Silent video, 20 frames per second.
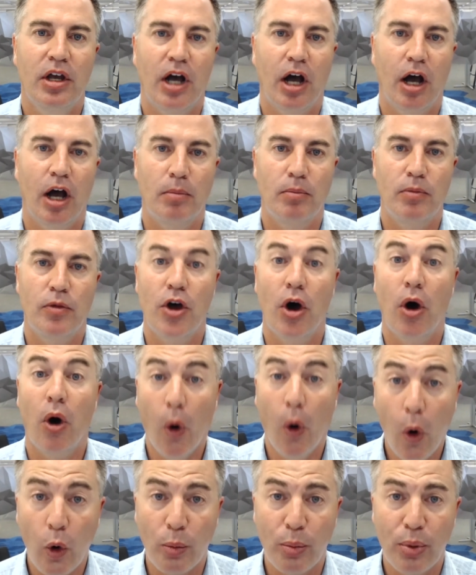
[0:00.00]
Um, the
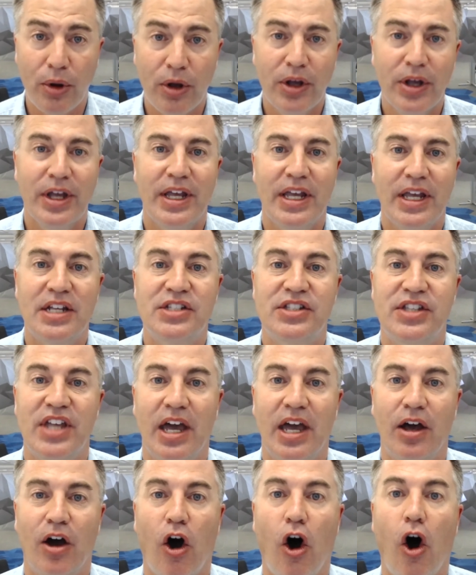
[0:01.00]
hope is
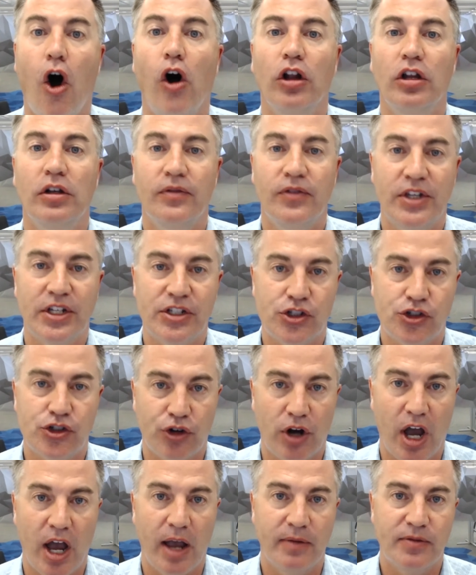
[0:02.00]
that all of this
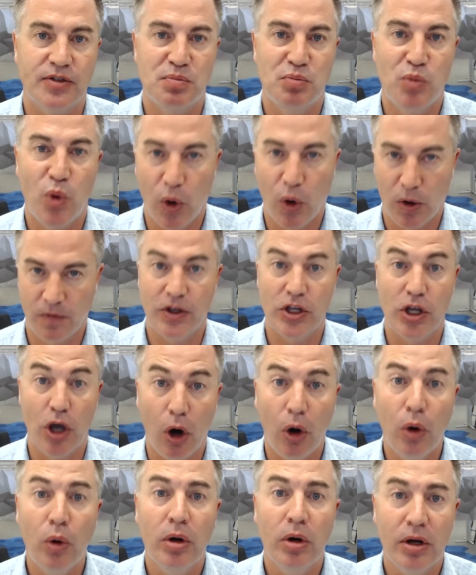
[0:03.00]
drives more
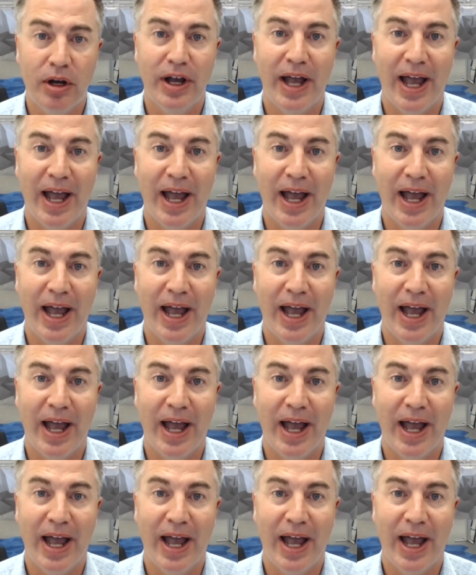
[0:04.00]
VO